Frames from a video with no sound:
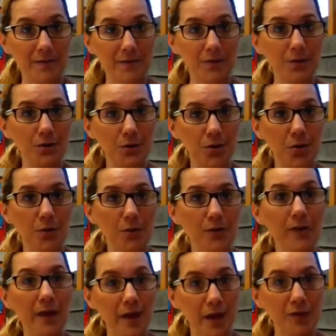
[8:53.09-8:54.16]
to know
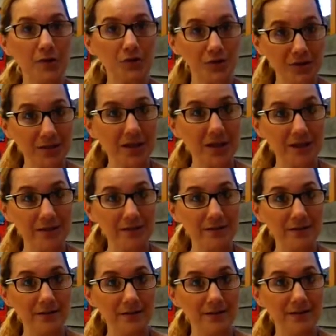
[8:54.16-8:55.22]
they understand,
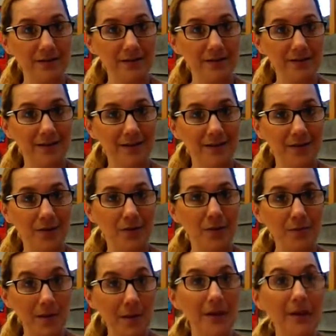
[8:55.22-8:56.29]
the
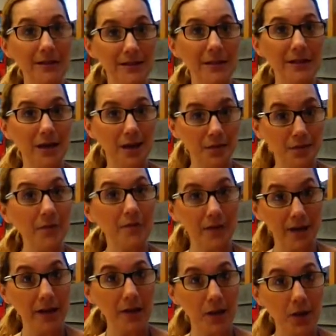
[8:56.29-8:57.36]
main idea of the
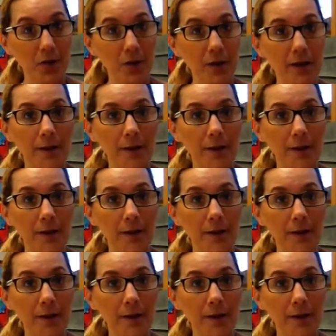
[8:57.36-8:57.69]
video.